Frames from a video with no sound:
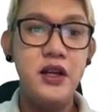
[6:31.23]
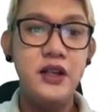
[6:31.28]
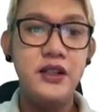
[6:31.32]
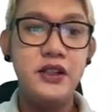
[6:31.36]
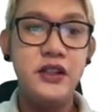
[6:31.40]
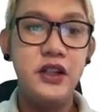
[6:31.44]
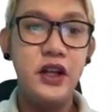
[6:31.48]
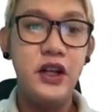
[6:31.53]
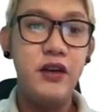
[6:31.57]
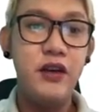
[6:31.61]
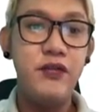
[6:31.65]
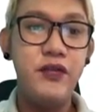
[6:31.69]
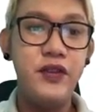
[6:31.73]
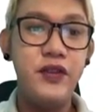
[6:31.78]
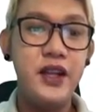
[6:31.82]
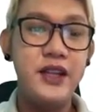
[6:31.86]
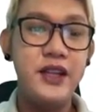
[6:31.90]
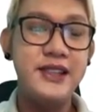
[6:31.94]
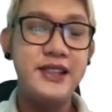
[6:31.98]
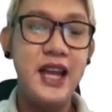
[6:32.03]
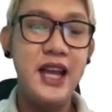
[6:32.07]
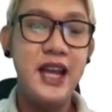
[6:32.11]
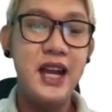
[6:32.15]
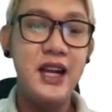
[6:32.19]
So if the
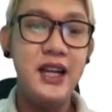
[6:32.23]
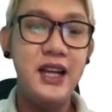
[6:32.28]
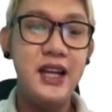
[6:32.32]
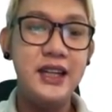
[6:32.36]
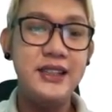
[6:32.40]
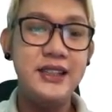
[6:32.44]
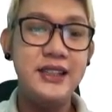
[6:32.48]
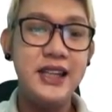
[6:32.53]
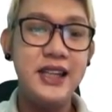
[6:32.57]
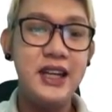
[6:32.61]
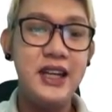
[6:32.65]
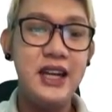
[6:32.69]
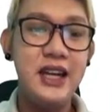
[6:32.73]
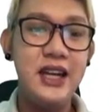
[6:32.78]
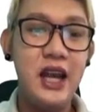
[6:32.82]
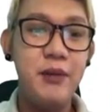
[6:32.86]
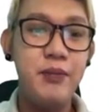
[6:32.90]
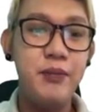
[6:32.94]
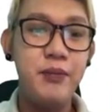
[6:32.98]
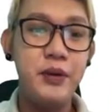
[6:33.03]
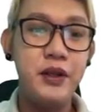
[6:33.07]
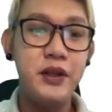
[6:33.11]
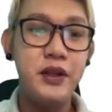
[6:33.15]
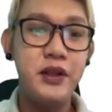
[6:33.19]
cell is in
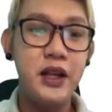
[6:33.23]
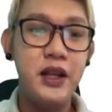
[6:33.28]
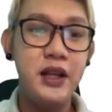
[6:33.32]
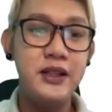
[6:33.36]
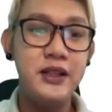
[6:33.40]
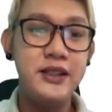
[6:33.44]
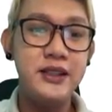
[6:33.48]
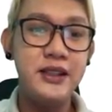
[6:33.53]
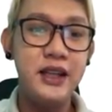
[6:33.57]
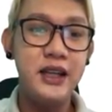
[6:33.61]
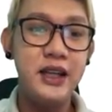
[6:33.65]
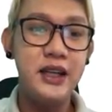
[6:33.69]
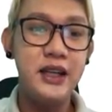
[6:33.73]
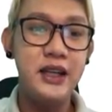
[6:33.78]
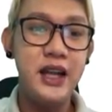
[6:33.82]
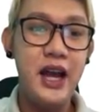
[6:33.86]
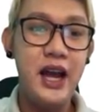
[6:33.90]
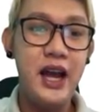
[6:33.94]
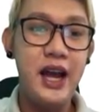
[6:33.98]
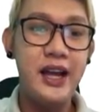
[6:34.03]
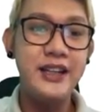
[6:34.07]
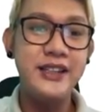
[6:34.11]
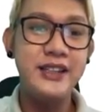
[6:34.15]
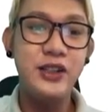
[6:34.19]

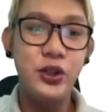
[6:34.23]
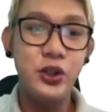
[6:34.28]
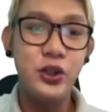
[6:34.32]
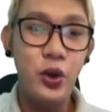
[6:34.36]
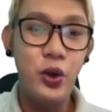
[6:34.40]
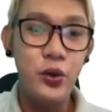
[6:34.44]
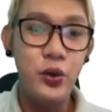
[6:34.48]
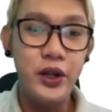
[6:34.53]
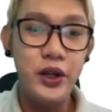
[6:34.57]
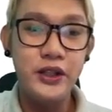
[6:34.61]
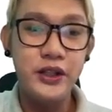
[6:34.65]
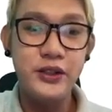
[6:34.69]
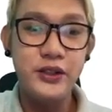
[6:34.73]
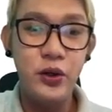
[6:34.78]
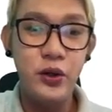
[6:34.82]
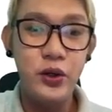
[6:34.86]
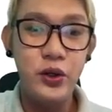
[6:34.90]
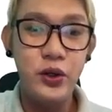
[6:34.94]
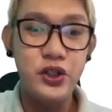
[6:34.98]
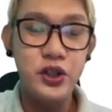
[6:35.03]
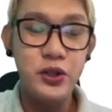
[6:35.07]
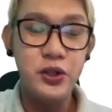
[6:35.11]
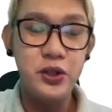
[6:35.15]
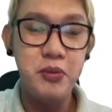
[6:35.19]
isotonic
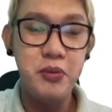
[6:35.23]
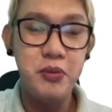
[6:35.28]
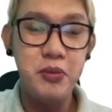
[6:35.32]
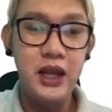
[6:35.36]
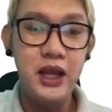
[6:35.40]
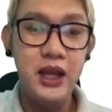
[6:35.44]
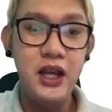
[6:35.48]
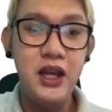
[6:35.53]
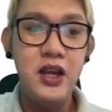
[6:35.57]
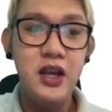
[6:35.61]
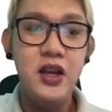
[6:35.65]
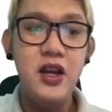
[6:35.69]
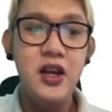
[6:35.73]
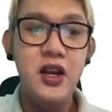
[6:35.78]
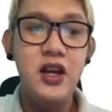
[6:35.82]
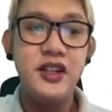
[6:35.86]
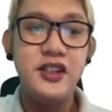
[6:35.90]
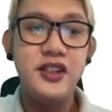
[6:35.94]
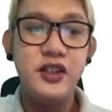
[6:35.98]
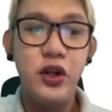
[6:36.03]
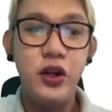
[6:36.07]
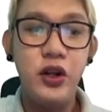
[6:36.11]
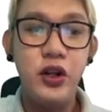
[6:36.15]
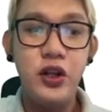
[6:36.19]
solution, meaning
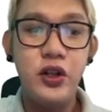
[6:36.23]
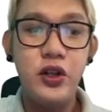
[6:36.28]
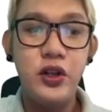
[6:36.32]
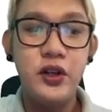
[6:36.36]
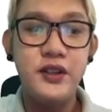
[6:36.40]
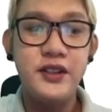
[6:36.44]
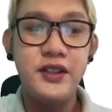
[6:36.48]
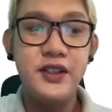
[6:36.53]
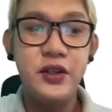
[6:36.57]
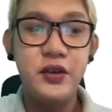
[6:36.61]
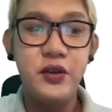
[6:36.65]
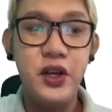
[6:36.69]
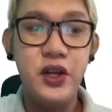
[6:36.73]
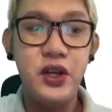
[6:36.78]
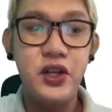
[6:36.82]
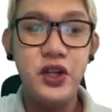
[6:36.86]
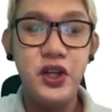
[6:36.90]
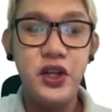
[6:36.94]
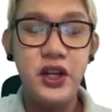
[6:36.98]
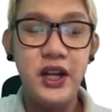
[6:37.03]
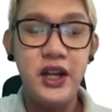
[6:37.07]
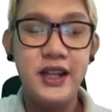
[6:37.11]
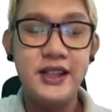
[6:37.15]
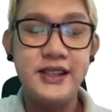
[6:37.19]
solute
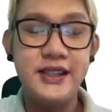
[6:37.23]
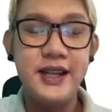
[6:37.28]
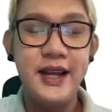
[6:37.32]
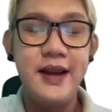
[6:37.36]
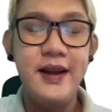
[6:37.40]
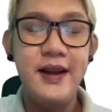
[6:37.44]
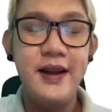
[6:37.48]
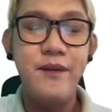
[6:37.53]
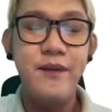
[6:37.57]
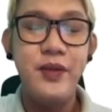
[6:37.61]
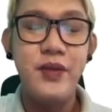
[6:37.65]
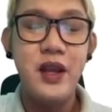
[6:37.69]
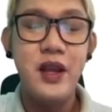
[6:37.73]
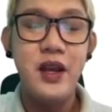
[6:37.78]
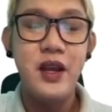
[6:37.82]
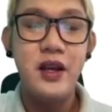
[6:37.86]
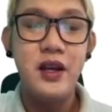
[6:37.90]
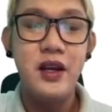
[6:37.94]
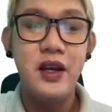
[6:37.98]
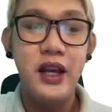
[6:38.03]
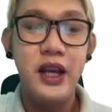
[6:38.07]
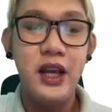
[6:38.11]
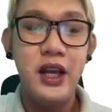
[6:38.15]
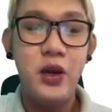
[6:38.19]
concentration is
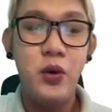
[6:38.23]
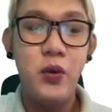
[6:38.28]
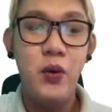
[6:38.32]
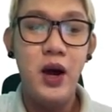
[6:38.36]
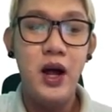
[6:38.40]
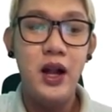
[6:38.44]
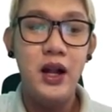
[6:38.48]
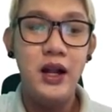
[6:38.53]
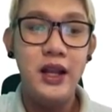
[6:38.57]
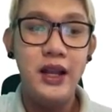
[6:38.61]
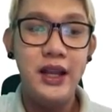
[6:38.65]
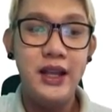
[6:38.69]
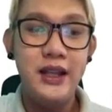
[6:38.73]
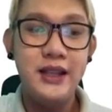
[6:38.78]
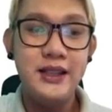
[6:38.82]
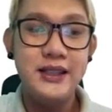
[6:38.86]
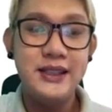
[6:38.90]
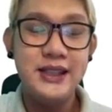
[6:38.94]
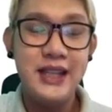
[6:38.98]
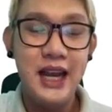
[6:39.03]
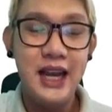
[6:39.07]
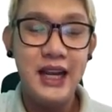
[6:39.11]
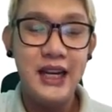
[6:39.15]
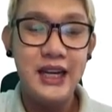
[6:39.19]
equal
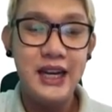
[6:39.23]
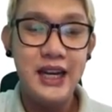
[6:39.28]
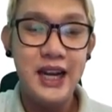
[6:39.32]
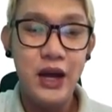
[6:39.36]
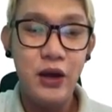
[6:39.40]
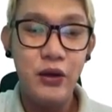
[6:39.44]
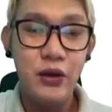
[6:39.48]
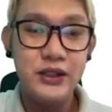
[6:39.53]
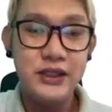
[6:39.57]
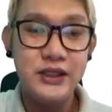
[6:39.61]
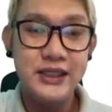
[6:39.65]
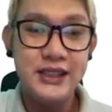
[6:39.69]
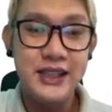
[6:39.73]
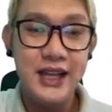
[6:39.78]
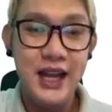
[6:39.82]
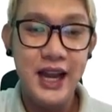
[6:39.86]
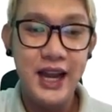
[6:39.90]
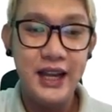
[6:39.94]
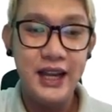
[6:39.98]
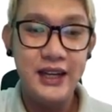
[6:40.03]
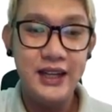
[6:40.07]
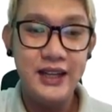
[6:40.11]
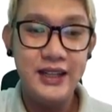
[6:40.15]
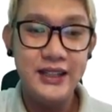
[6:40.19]
inside and
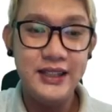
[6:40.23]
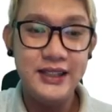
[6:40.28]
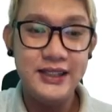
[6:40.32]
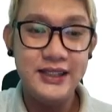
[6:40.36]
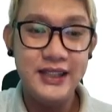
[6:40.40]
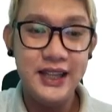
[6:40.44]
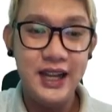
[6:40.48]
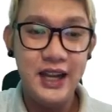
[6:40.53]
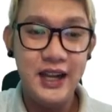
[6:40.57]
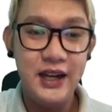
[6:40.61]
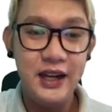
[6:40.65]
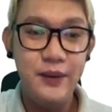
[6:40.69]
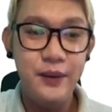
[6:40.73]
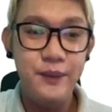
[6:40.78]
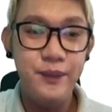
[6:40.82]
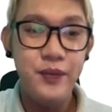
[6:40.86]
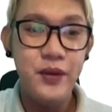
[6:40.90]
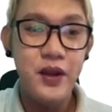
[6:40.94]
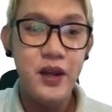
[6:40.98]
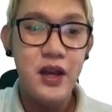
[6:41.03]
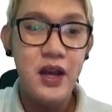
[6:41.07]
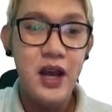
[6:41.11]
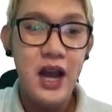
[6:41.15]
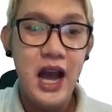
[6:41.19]
outside the cell,
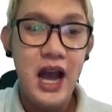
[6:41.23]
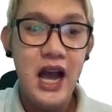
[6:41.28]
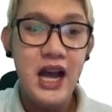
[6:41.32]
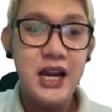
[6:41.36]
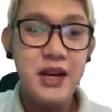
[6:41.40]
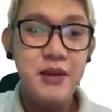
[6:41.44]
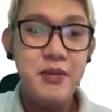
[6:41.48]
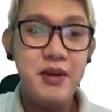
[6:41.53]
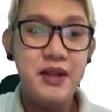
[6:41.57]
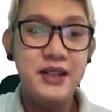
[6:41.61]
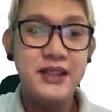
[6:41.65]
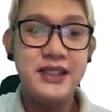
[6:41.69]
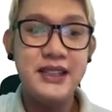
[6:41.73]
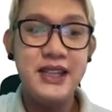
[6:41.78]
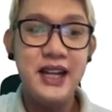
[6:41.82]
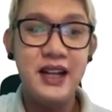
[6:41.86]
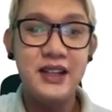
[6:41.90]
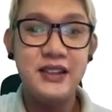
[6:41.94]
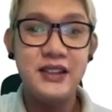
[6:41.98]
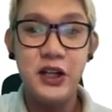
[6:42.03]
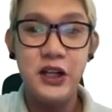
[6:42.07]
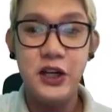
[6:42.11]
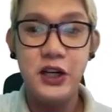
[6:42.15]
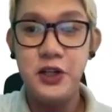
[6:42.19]
animal
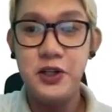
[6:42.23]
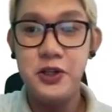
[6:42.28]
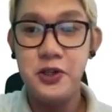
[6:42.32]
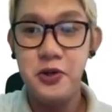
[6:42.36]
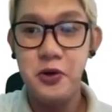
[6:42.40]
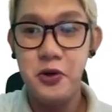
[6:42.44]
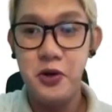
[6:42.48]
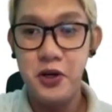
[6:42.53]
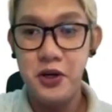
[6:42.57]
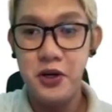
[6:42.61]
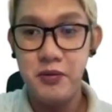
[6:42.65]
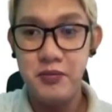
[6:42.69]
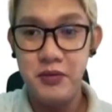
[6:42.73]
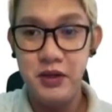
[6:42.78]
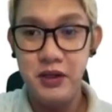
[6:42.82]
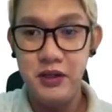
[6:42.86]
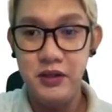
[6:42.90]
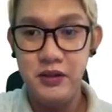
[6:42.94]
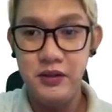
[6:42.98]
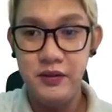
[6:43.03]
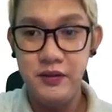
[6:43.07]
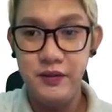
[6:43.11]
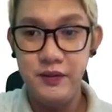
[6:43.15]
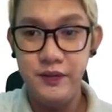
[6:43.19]
cells are in
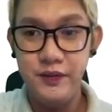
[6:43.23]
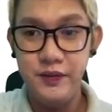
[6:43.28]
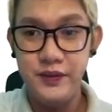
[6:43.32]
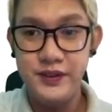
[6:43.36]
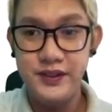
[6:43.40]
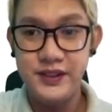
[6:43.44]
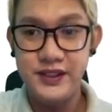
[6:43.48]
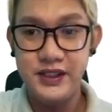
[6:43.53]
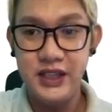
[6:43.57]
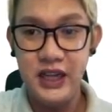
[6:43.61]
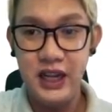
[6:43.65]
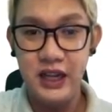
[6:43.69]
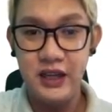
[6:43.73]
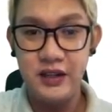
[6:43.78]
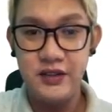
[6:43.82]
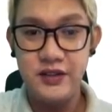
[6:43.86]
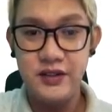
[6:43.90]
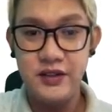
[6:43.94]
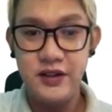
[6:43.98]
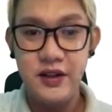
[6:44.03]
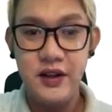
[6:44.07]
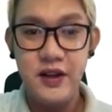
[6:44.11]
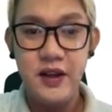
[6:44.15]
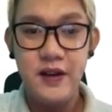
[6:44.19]
normal
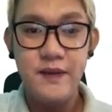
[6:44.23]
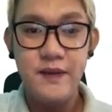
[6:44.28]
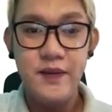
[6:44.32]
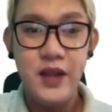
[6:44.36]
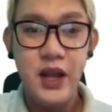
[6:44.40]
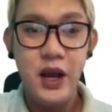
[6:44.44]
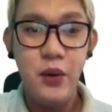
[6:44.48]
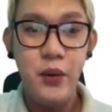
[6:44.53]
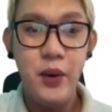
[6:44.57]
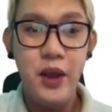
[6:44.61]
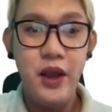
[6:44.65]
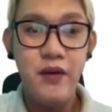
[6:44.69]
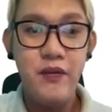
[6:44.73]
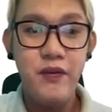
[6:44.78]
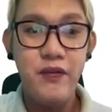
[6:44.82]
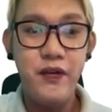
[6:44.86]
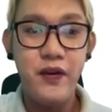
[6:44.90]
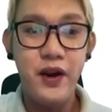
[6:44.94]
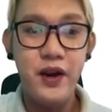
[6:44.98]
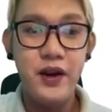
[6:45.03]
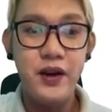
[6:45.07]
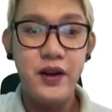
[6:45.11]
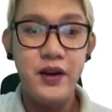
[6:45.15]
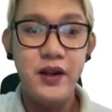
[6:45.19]
state.
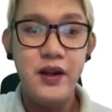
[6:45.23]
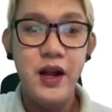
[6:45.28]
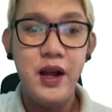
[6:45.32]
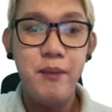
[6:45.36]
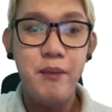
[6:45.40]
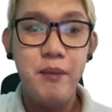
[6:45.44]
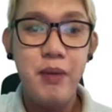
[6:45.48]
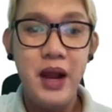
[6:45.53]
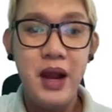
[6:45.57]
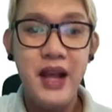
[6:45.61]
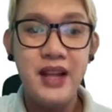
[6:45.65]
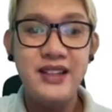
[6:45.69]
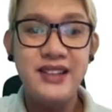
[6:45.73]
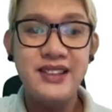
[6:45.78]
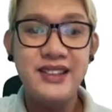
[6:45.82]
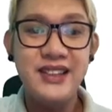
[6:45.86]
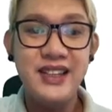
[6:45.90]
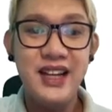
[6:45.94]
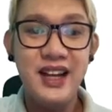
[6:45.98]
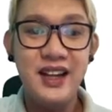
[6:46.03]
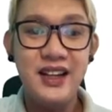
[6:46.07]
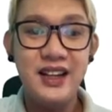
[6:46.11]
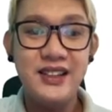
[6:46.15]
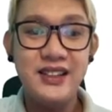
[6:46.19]
However, plant
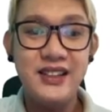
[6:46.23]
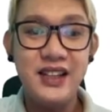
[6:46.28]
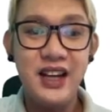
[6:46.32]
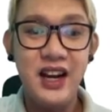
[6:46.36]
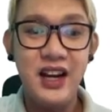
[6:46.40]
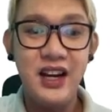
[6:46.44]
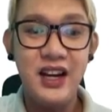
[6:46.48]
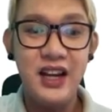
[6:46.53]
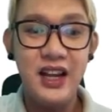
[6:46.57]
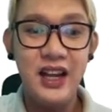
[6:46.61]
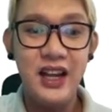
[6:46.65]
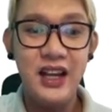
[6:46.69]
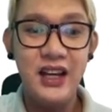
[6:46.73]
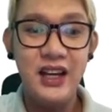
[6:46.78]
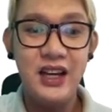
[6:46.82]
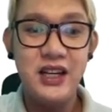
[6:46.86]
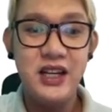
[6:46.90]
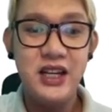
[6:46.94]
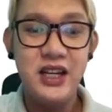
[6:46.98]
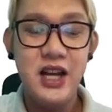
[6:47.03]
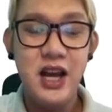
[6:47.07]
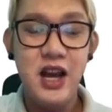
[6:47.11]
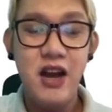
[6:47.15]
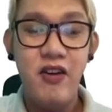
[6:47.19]
cells are
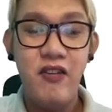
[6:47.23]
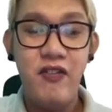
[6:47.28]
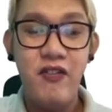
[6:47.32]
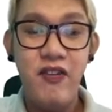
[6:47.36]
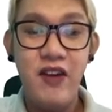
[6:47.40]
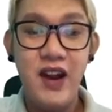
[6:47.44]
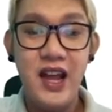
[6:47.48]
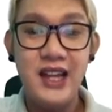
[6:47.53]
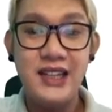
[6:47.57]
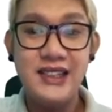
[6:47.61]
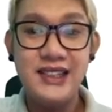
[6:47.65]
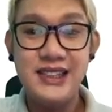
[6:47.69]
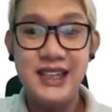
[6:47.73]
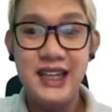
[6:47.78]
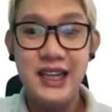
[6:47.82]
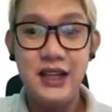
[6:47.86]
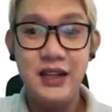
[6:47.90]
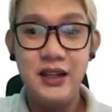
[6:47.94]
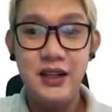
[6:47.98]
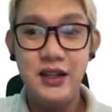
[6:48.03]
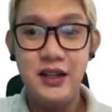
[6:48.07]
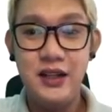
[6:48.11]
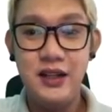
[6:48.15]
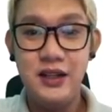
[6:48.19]
in
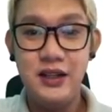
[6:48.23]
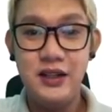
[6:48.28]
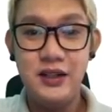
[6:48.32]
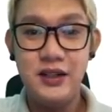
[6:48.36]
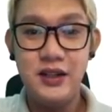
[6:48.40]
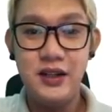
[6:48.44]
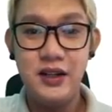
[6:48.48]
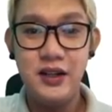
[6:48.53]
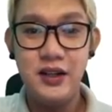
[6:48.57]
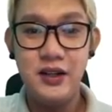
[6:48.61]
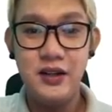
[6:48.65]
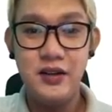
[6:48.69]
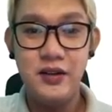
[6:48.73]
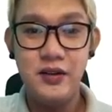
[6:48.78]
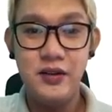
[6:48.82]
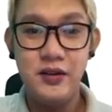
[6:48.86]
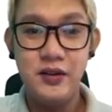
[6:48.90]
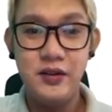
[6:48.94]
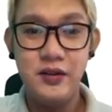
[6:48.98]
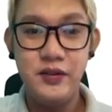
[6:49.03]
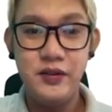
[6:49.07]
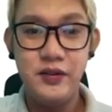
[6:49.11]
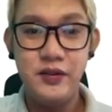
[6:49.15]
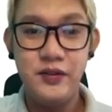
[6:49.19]
flaccid,
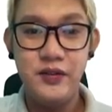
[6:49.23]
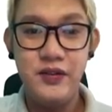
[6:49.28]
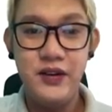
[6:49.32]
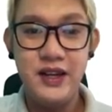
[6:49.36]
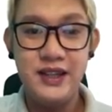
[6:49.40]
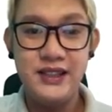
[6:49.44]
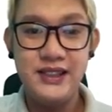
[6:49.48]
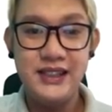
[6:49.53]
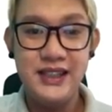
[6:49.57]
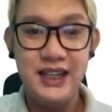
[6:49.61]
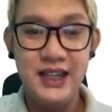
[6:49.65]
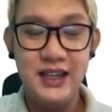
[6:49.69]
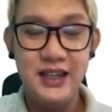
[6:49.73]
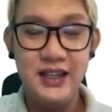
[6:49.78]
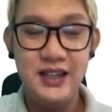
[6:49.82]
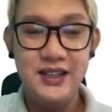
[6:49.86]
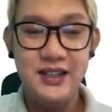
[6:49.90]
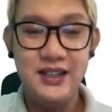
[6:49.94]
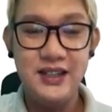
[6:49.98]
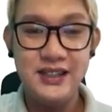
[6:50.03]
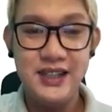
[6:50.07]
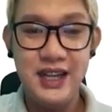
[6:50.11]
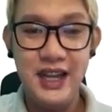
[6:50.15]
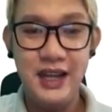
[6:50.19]
flaccid
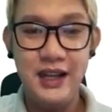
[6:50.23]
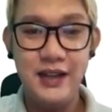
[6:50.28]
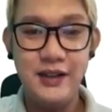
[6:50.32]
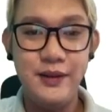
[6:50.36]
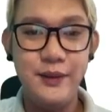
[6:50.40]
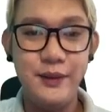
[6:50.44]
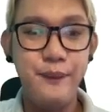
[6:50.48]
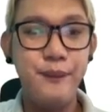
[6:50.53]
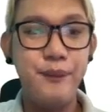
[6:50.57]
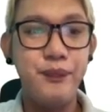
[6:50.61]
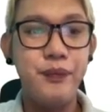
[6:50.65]
state.